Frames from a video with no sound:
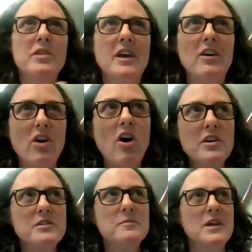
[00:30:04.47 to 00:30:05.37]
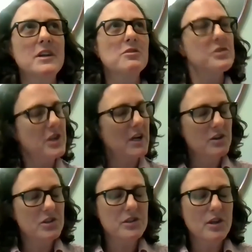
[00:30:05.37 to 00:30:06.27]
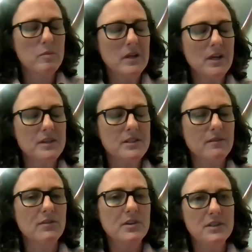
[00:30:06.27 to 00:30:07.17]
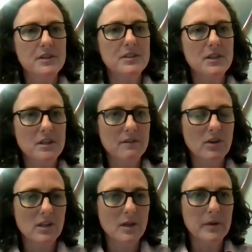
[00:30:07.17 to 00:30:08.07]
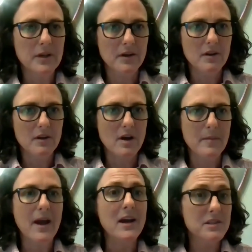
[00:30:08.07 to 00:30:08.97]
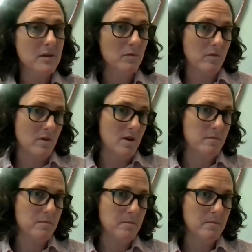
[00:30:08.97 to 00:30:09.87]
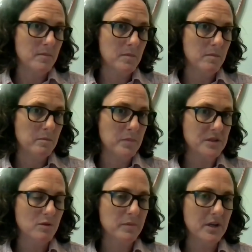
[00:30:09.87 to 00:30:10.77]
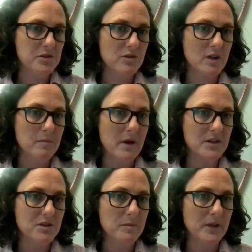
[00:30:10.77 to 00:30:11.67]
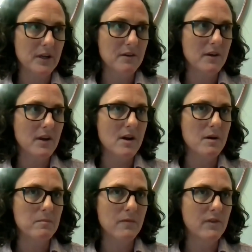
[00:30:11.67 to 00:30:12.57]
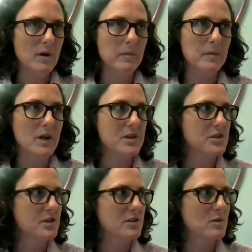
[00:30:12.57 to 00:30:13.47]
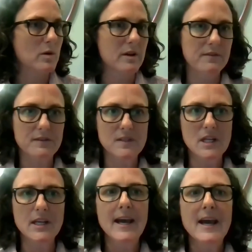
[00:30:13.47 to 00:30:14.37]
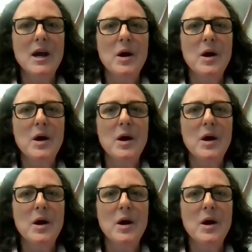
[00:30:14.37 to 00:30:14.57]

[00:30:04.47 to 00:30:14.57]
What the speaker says: there are some technical challenges though, because for instance, City of Columbia has a bicycle and pedestrian master plan from 2015,